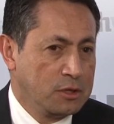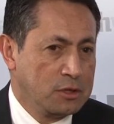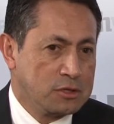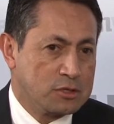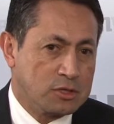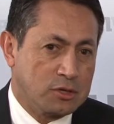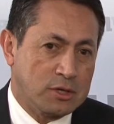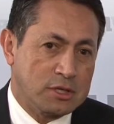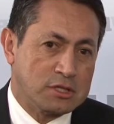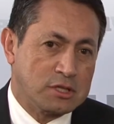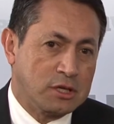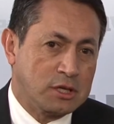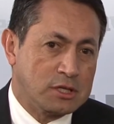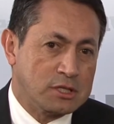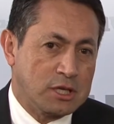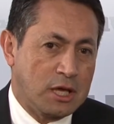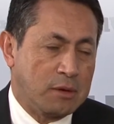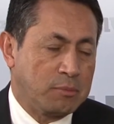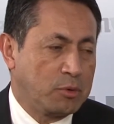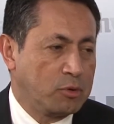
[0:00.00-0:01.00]
So as an
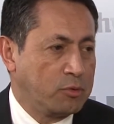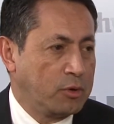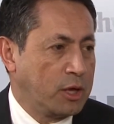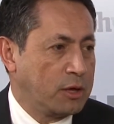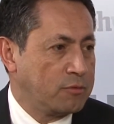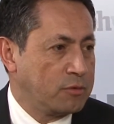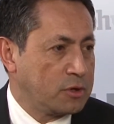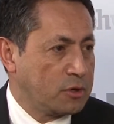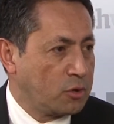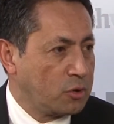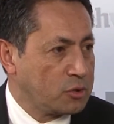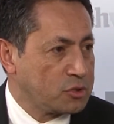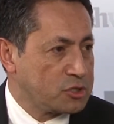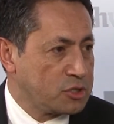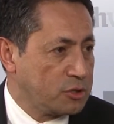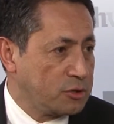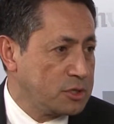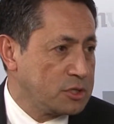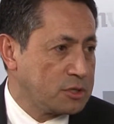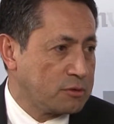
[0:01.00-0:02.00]
example, we have a whole
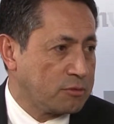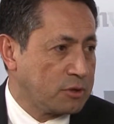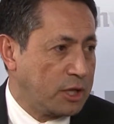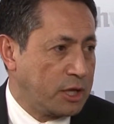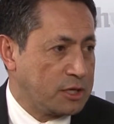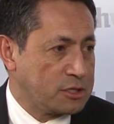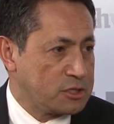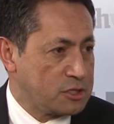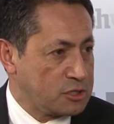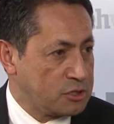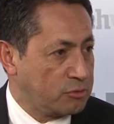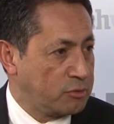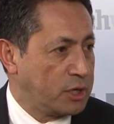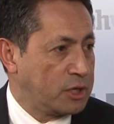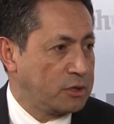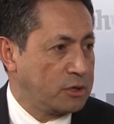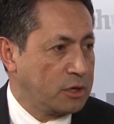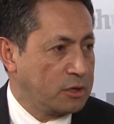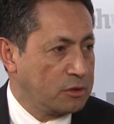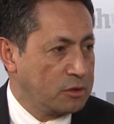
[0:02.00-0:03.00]
series of classes
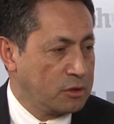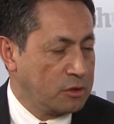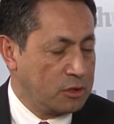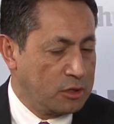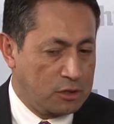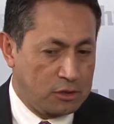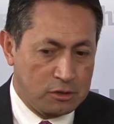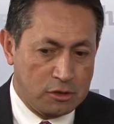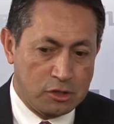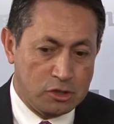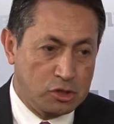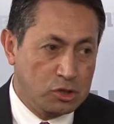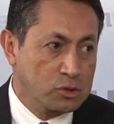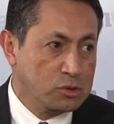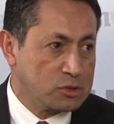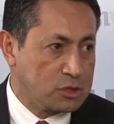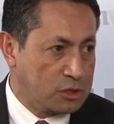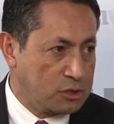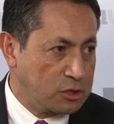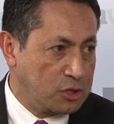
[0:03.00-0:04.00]
around the
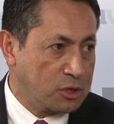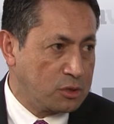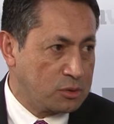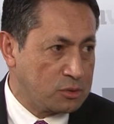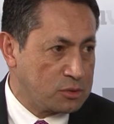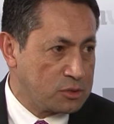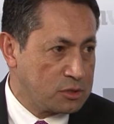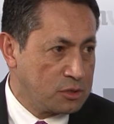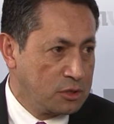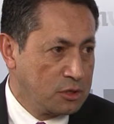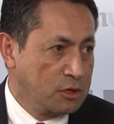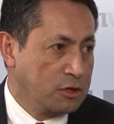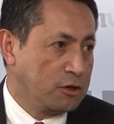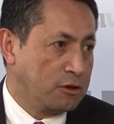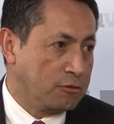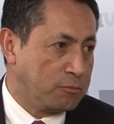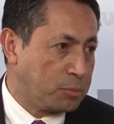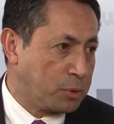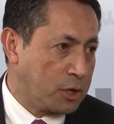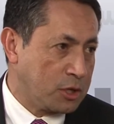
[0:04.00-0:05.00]
do's and don'ts
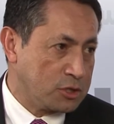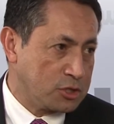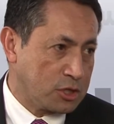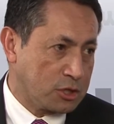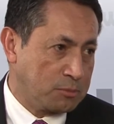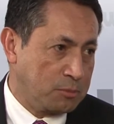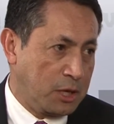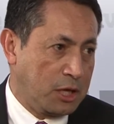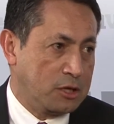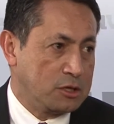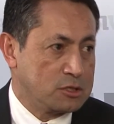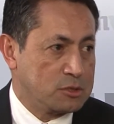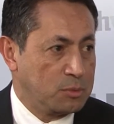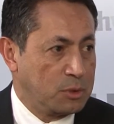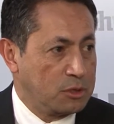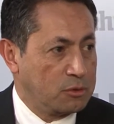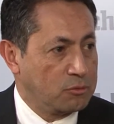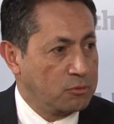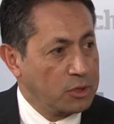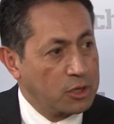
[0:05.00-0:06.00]
of project
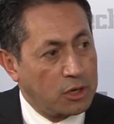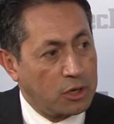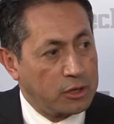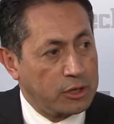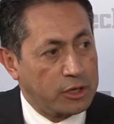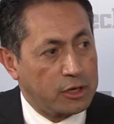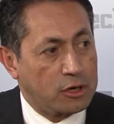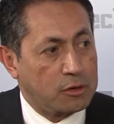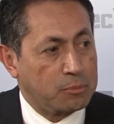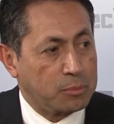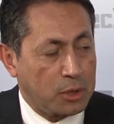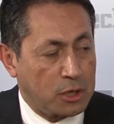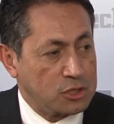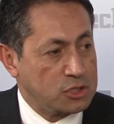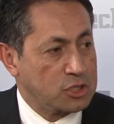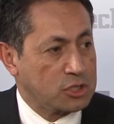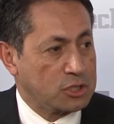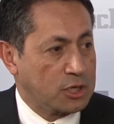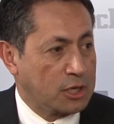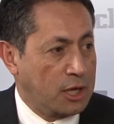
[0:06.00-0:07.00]
management. We call that our
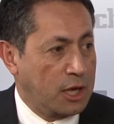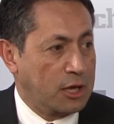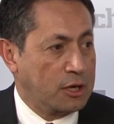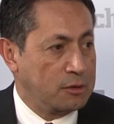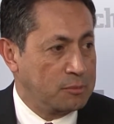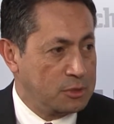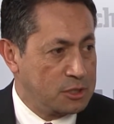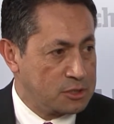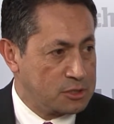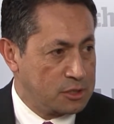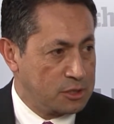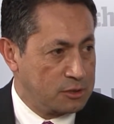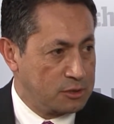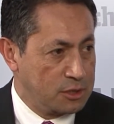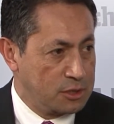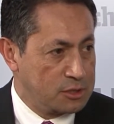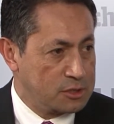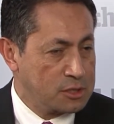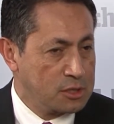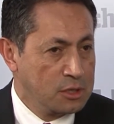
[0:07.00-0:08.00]
Project Academy
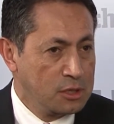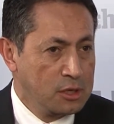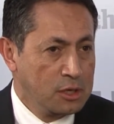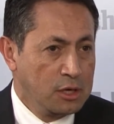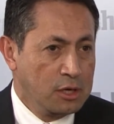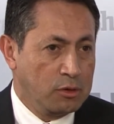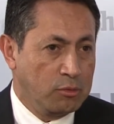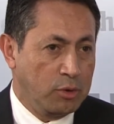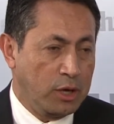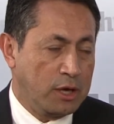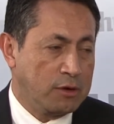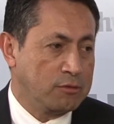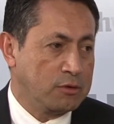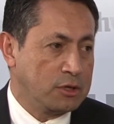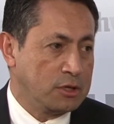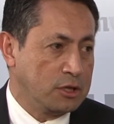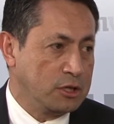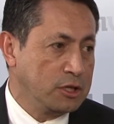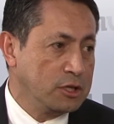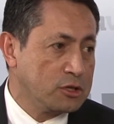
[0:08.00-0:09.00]
series. We have
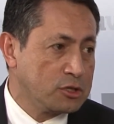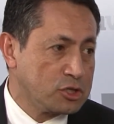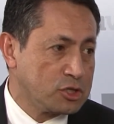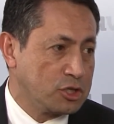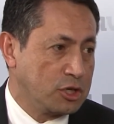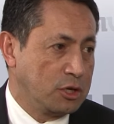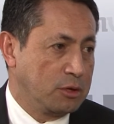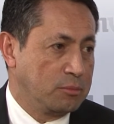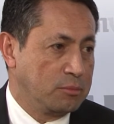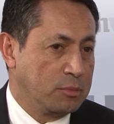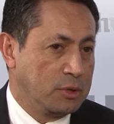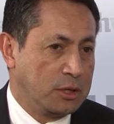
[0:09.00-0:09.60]
a leadership